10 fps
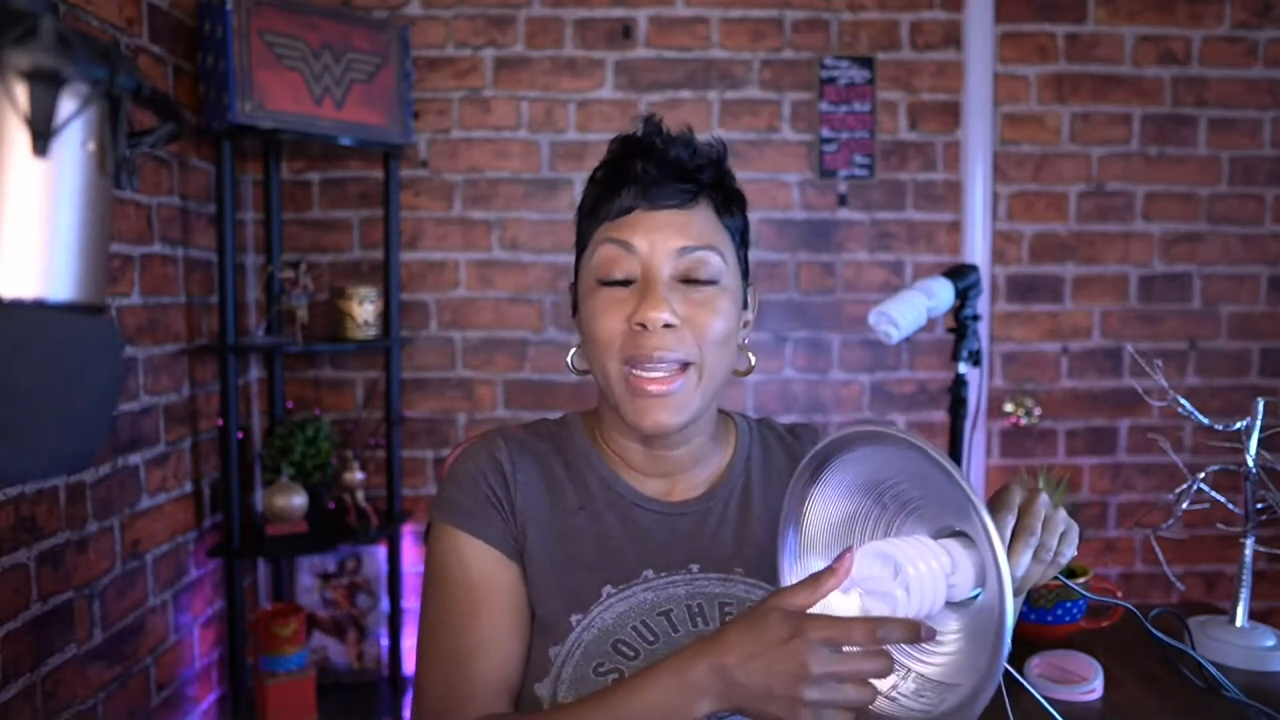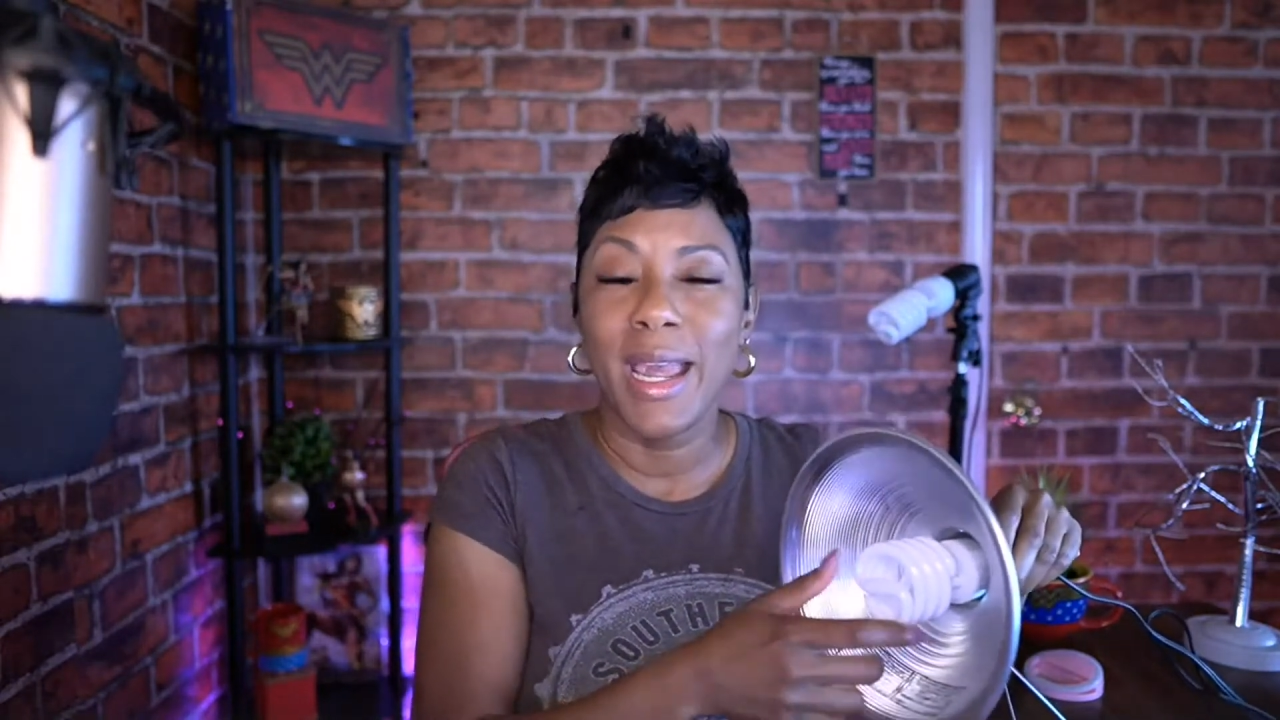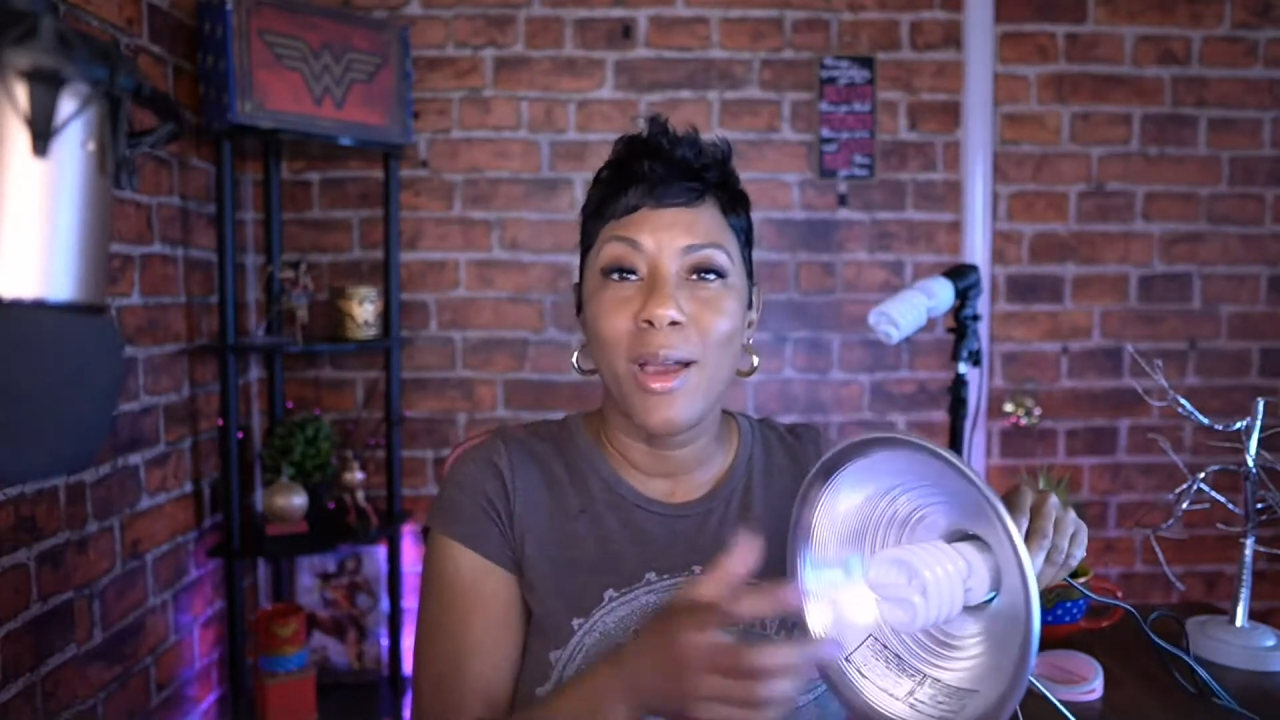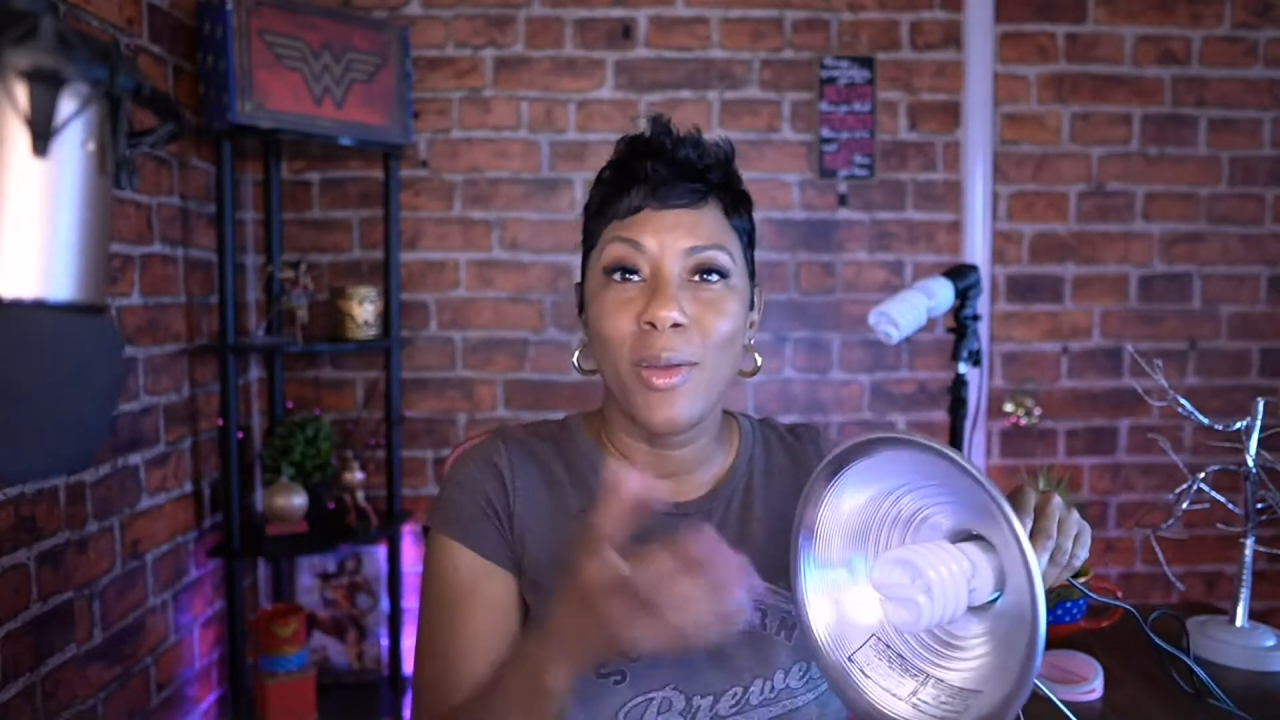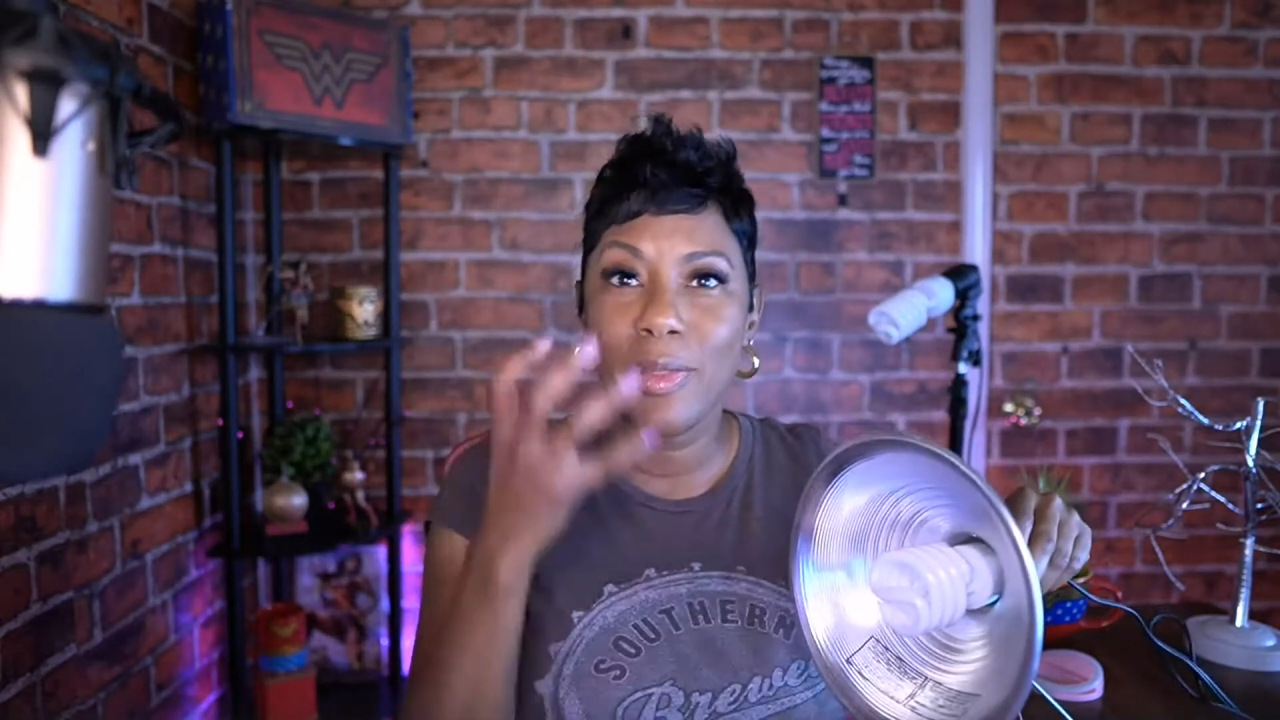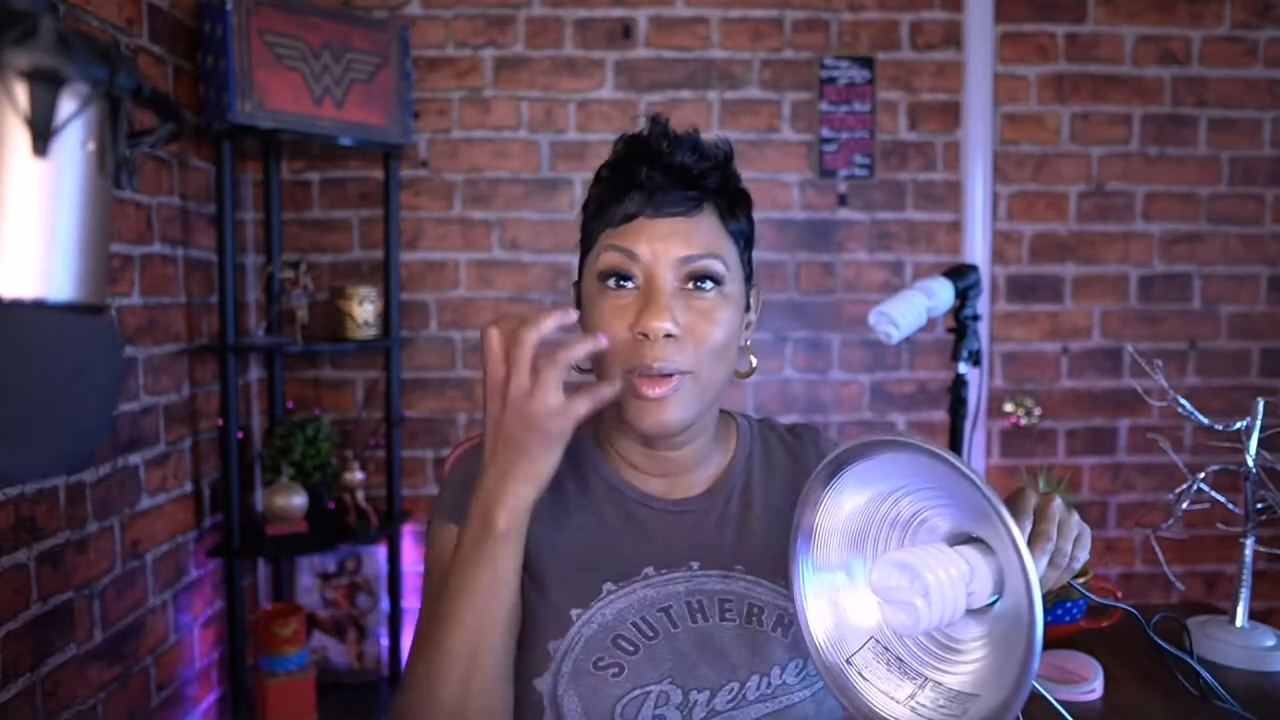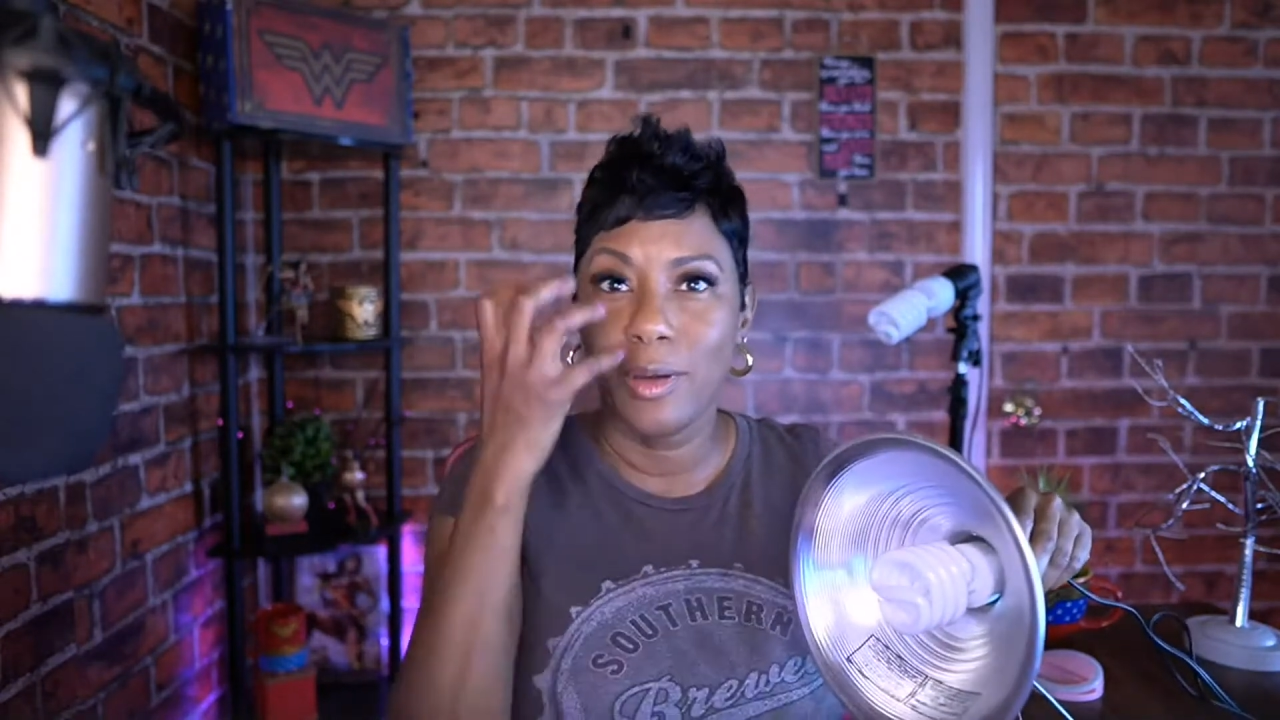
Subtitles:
down